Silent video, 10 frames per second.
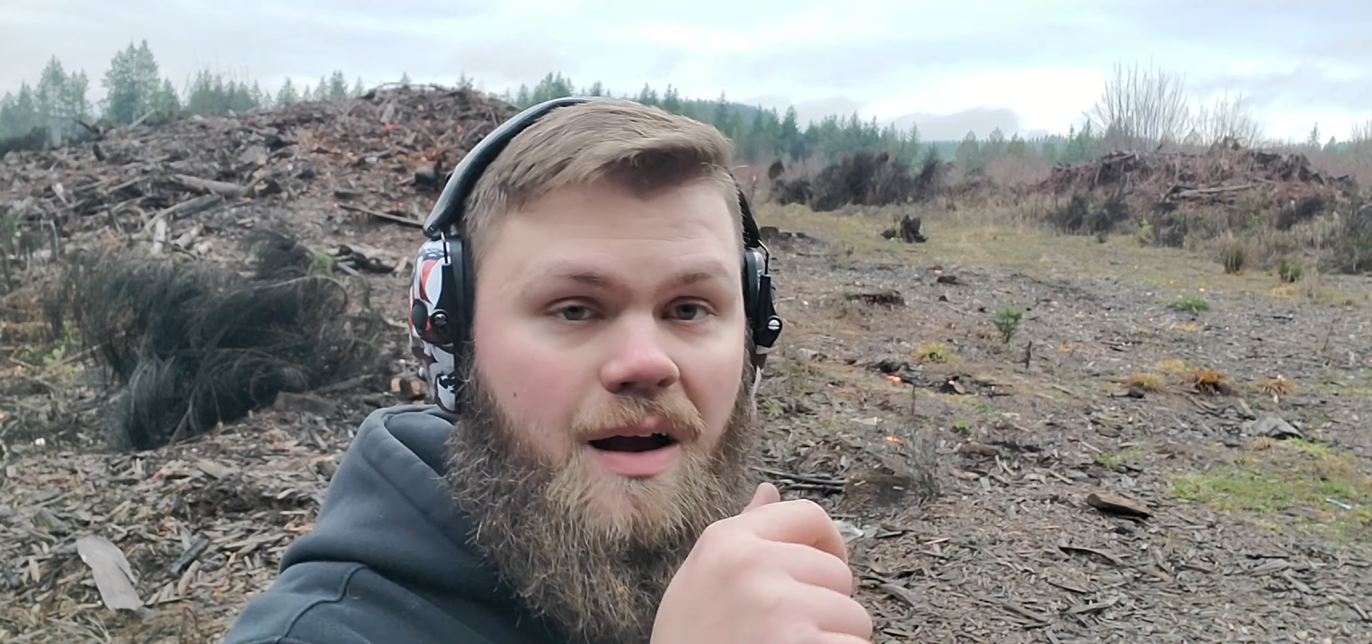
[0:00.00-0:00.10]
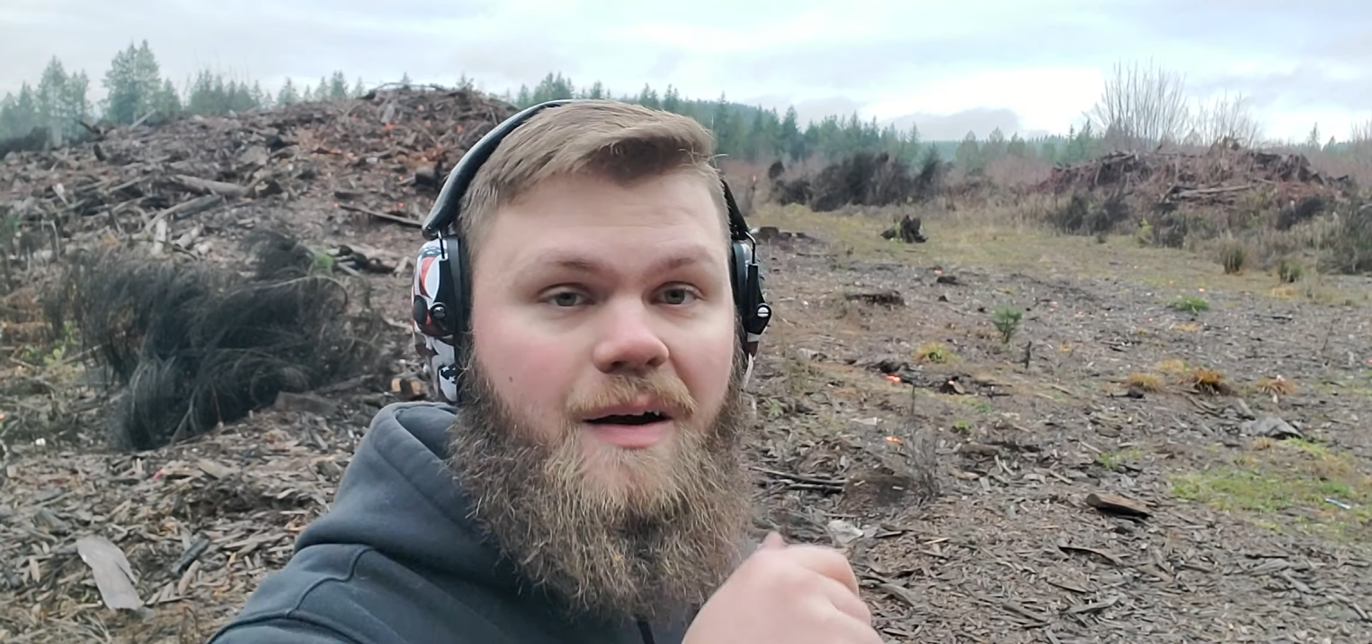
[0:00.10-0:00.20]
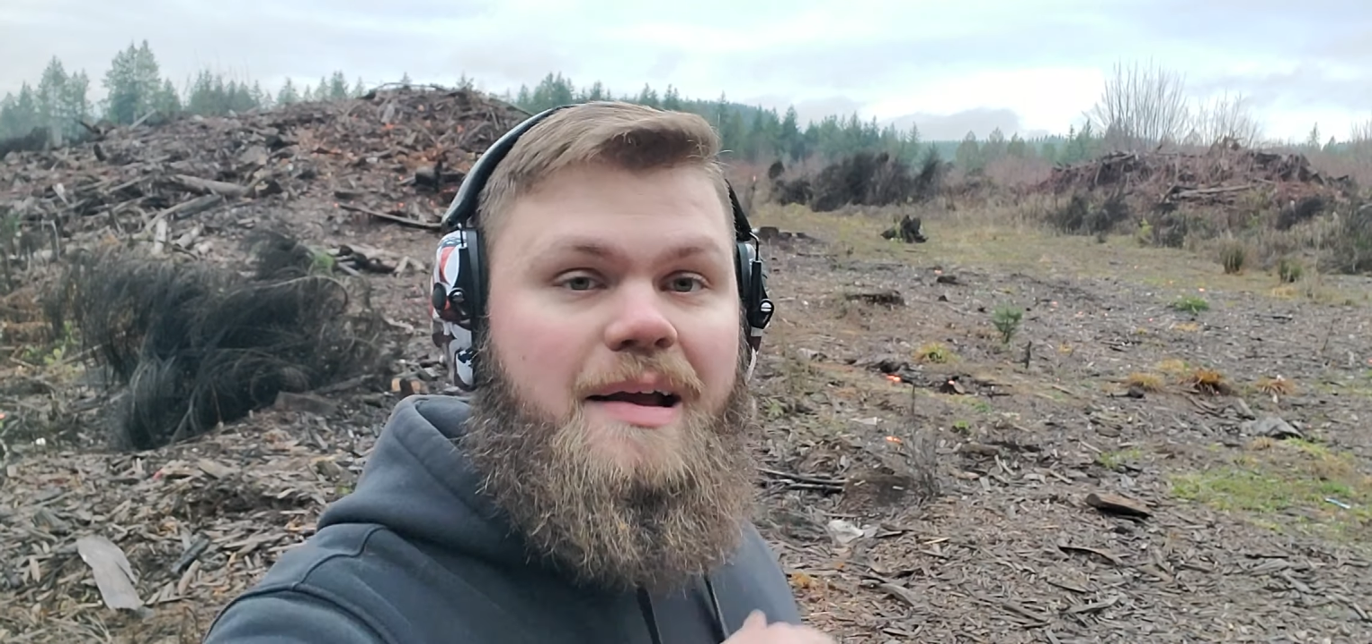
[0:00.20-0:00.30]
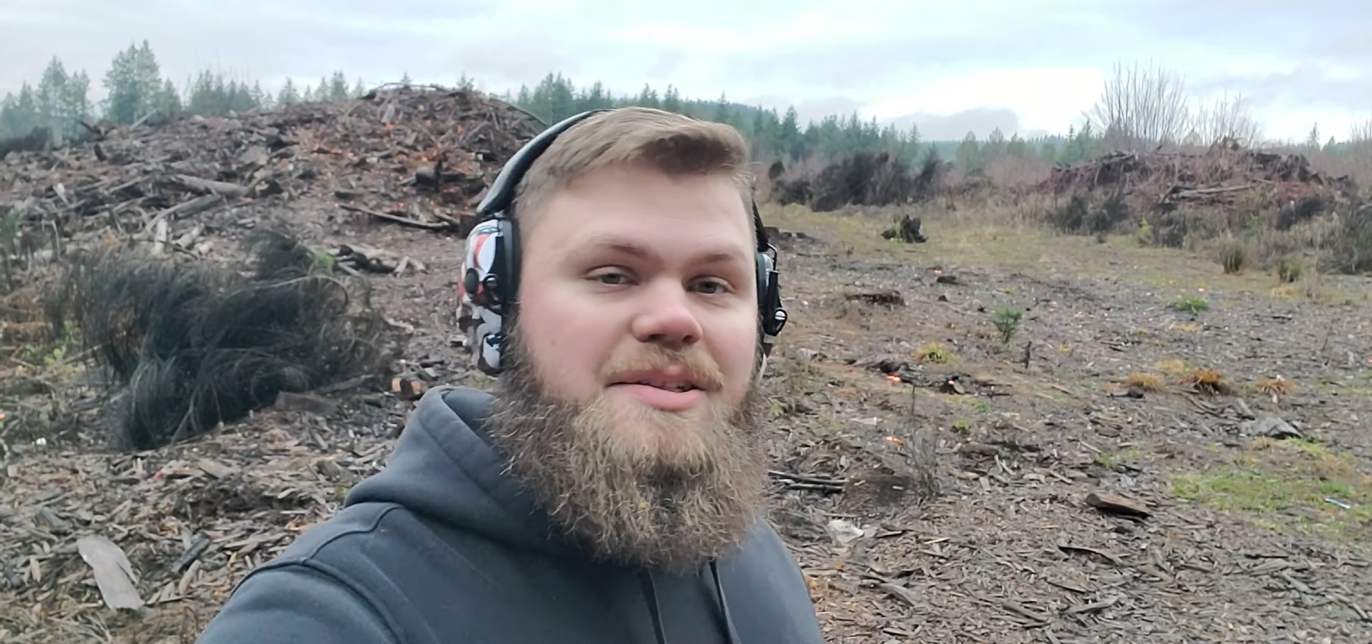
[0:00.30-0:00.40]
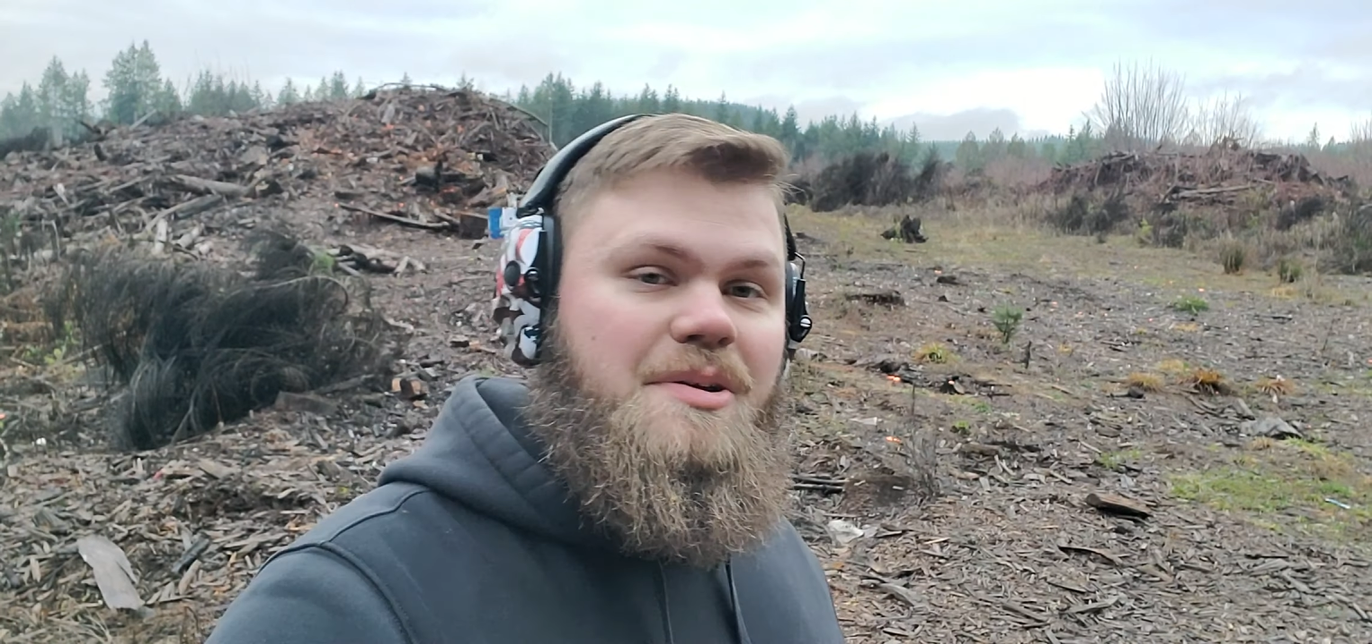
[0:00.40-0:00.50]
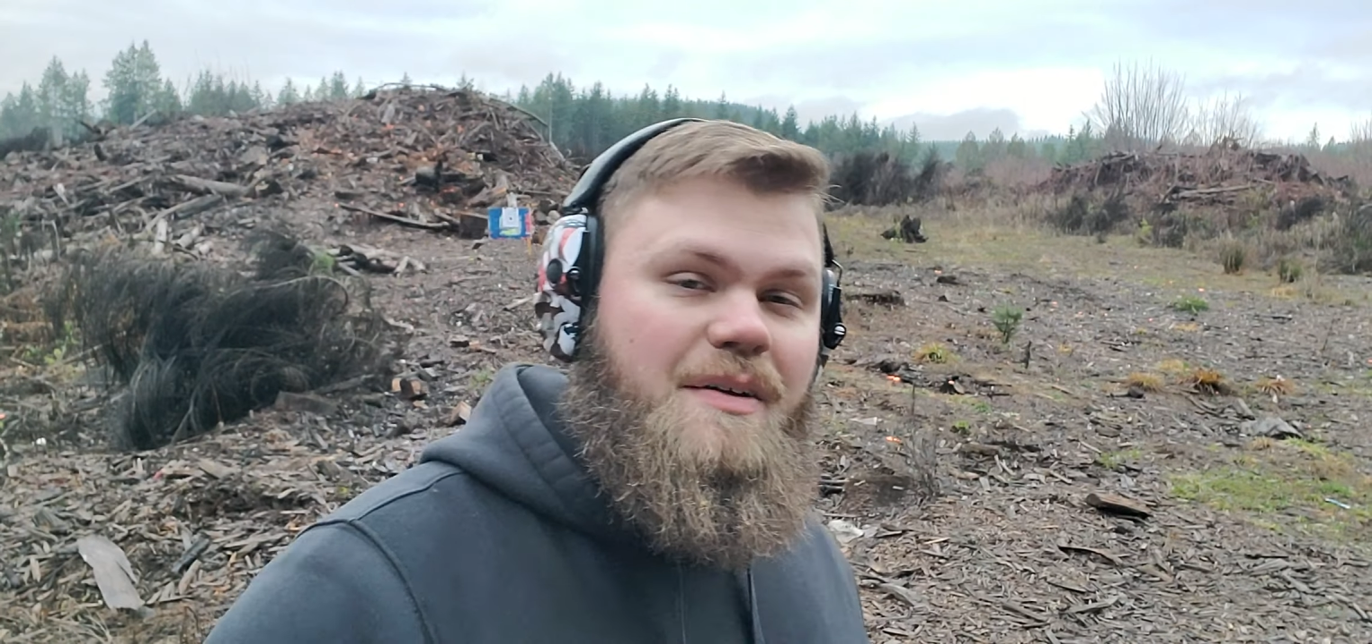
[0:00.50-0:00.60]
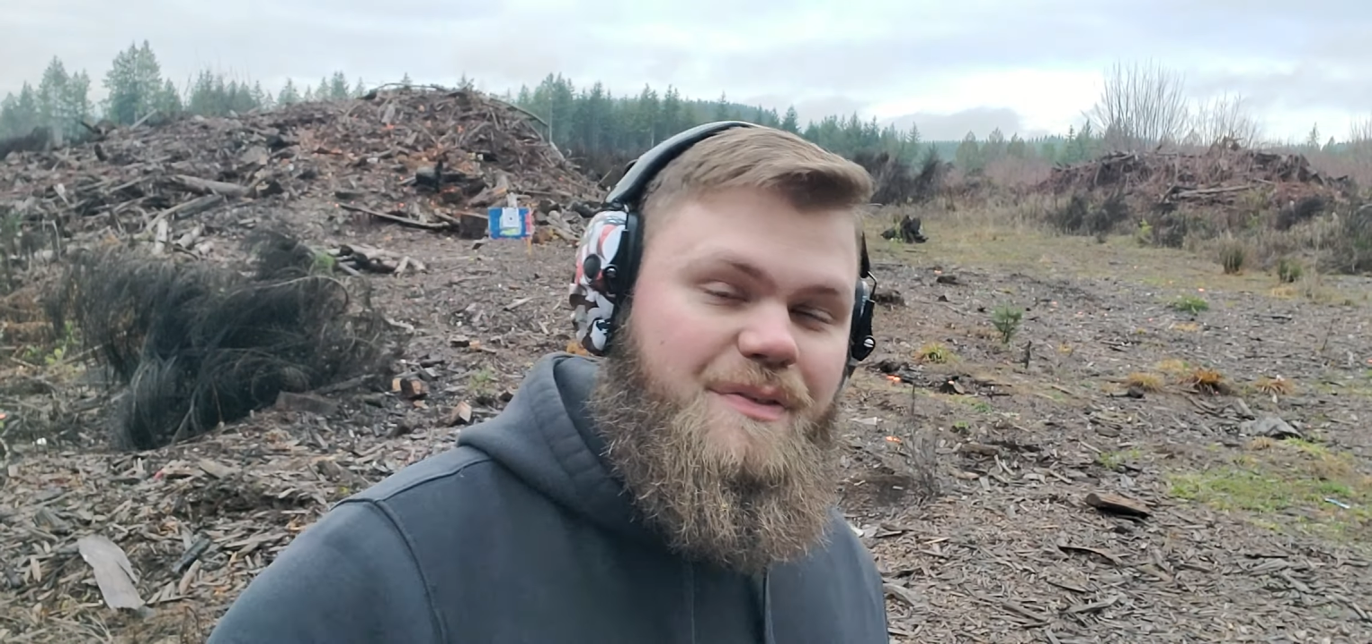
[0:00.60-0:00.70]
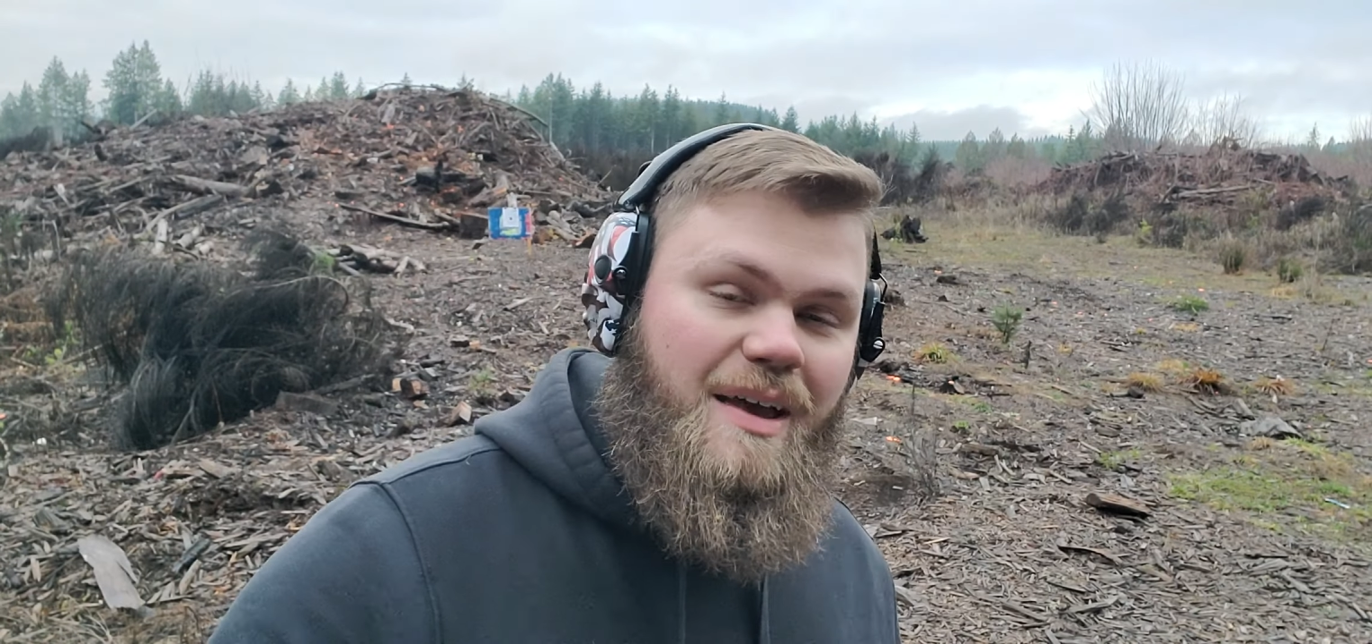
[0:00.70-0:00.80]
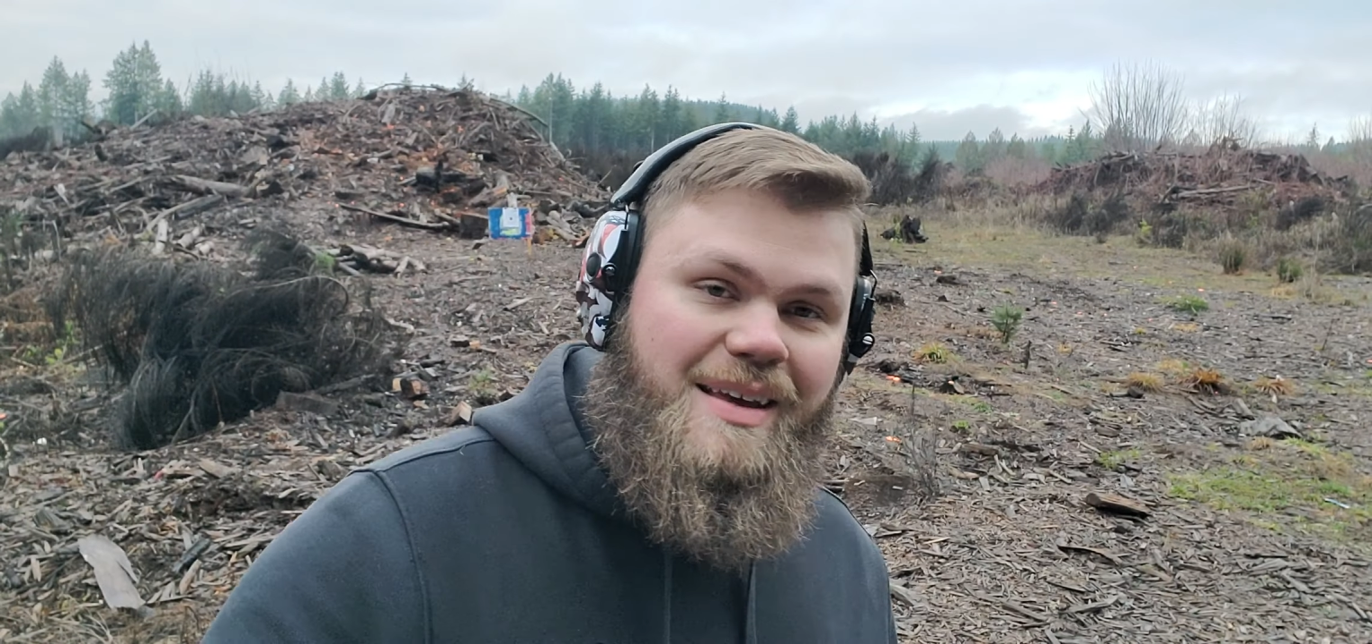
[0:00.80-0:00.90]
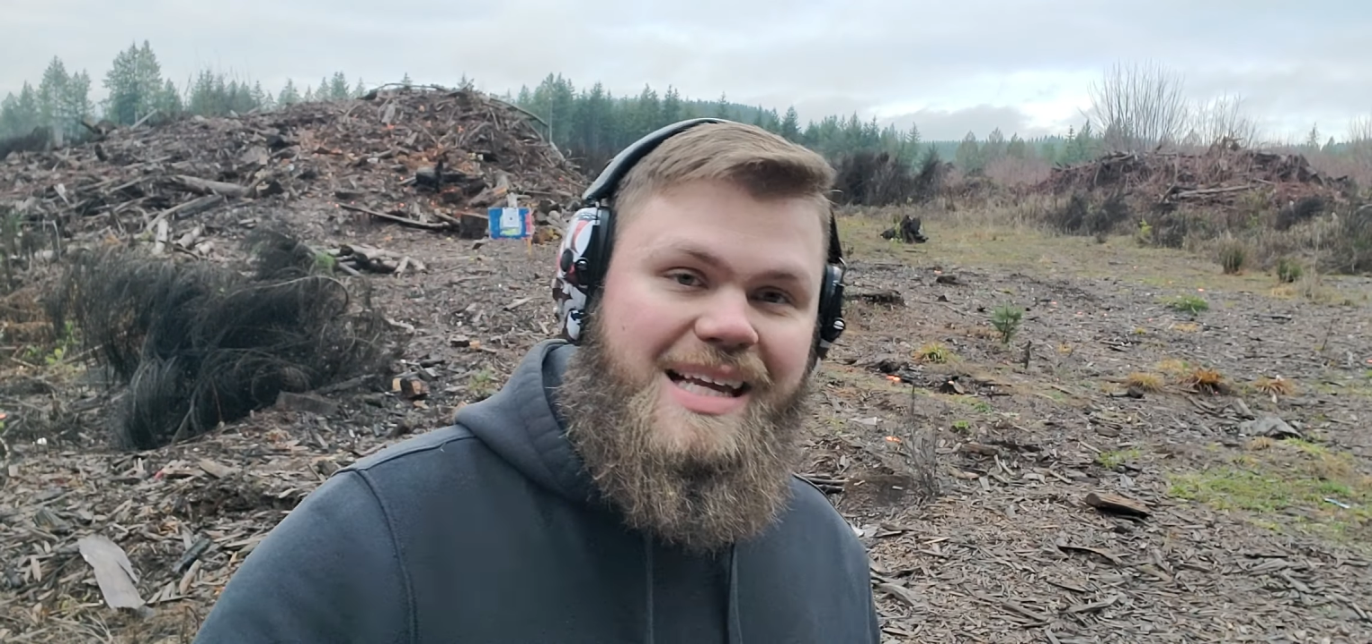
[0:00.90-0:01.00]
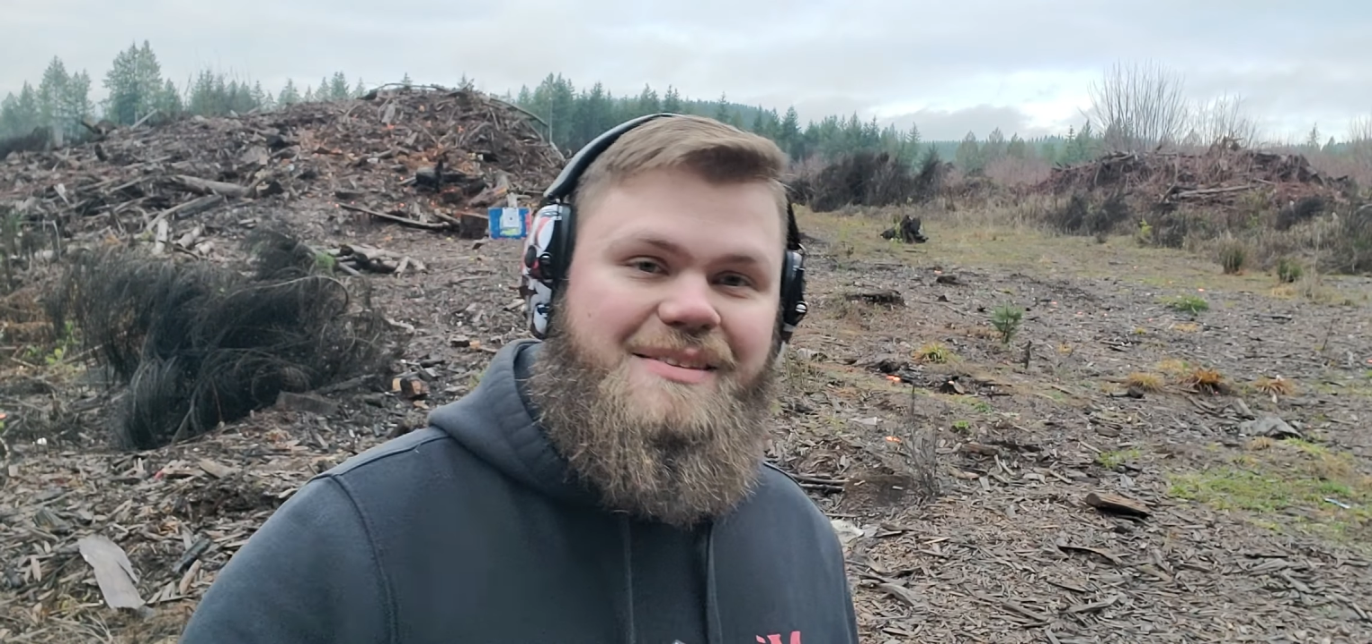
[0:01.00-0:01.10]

Alright, so I finally